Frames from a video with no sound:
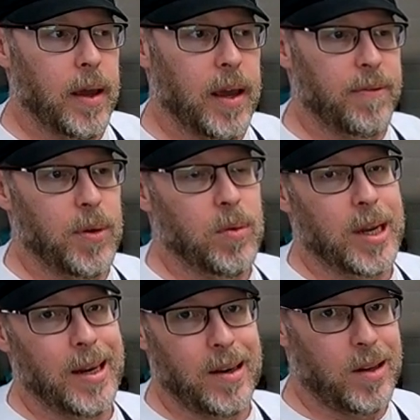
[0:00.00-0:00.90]
If you
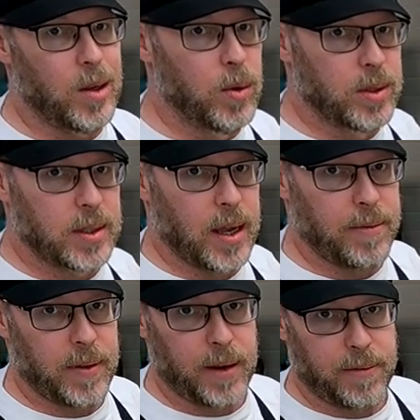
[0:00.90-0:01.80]
didn't use
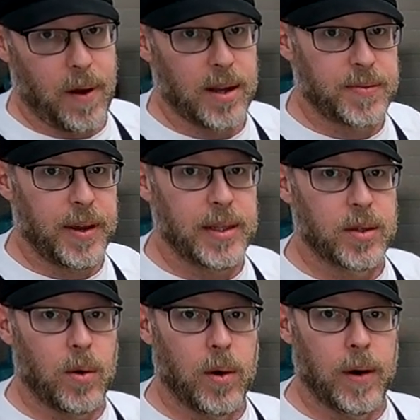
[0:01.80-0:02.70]
stuff like
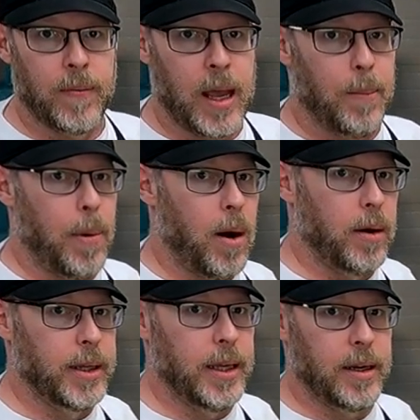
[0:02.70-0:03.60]
phosphates or
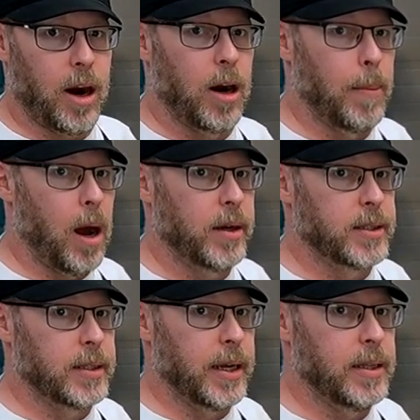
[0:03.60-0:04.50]

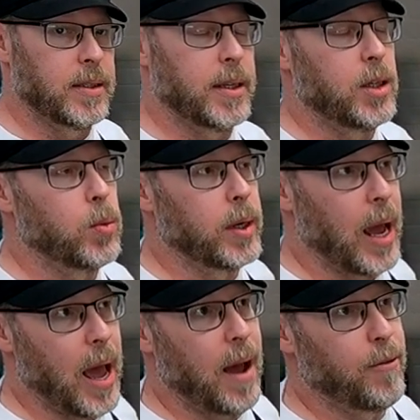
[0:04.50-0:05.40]
polycarboxylates, then you would
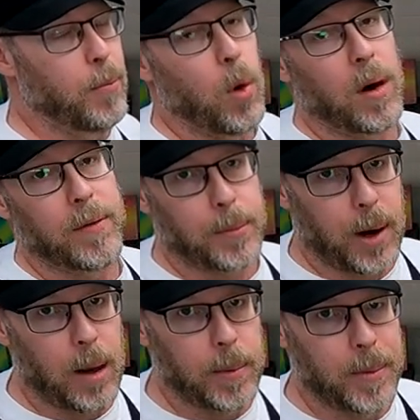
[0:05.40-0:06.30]
have more of a
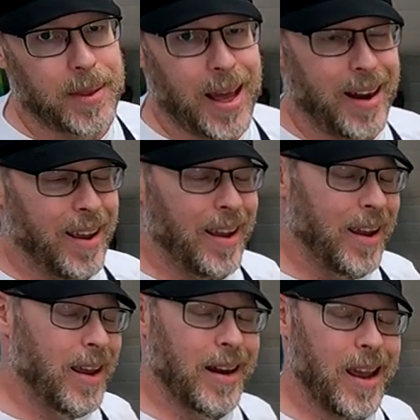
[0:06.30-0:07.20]
problem with that,
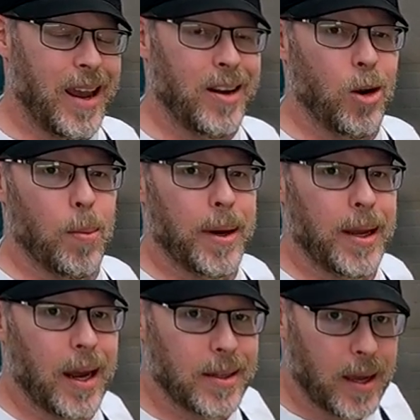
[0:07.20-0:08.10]
and ain't nobody
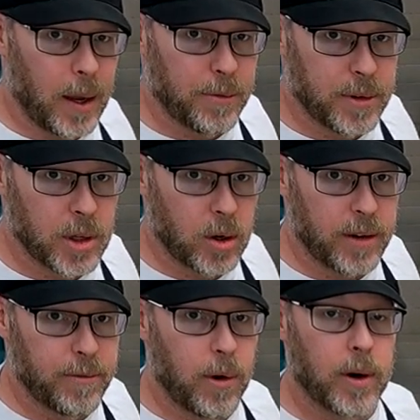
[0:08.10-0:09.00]
got time for dirty
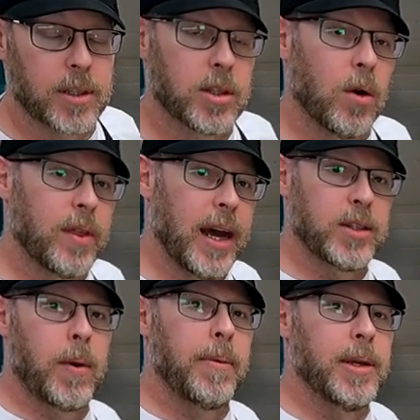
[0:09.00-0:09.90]
forks. So
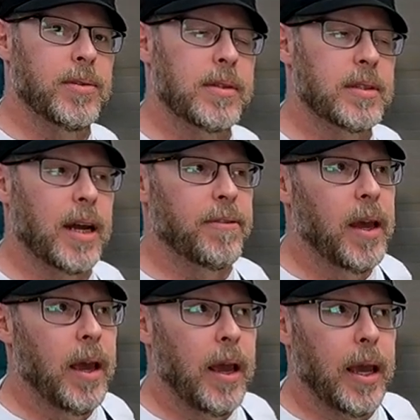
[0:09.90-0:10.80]
that's why we use this stuff,
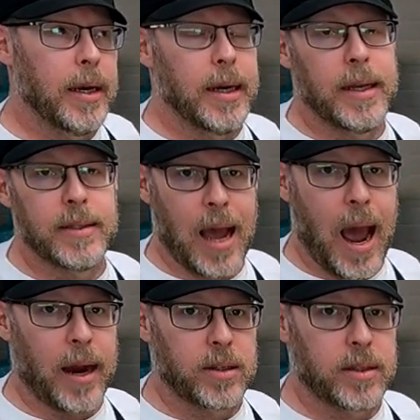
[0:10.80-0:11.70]
and it is
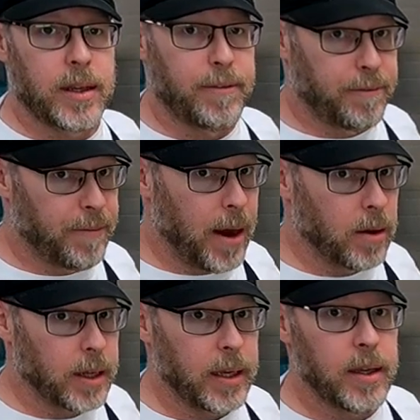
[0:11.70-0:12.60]
actually
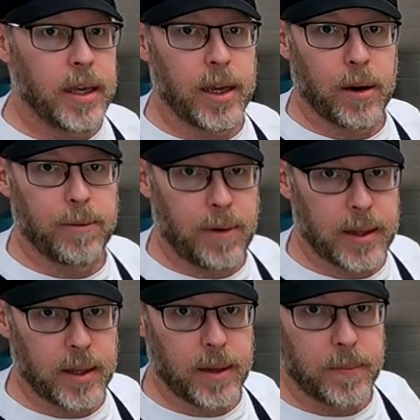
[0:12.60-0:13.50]
fairly
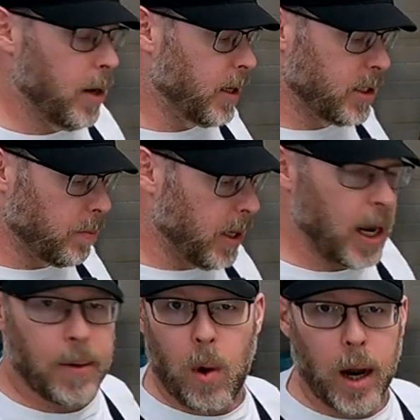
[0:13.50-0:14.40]
eco-friendly. Now, it doesn't mean
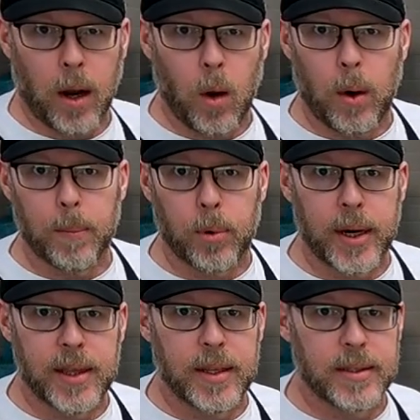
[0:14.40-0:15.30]
I want to go and
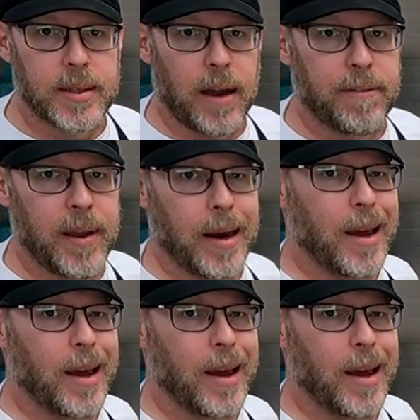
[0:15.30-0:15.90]
breathe this stuff in.